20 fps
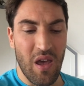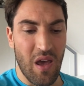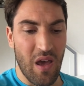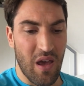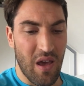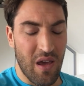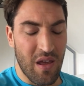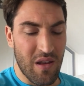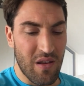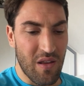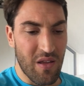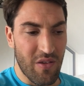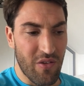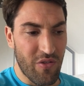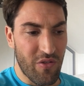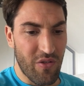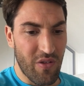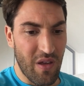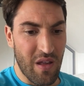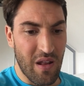And they
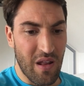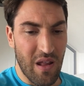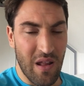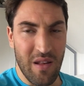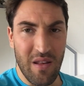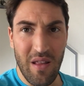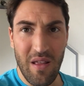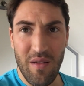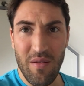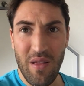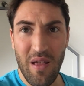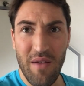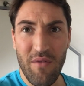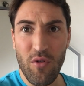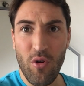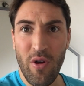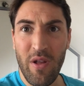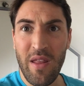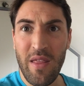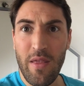
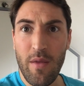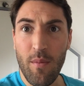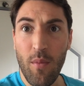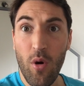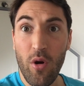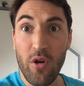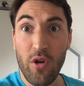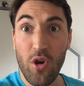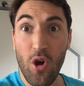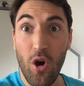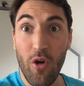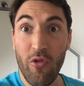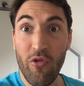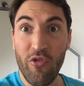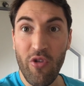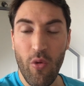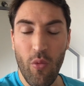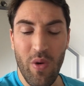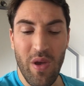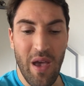haven't got any of the mod
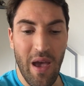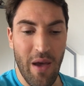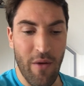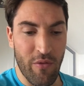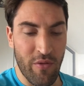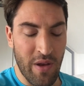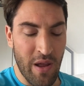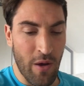cons that we have.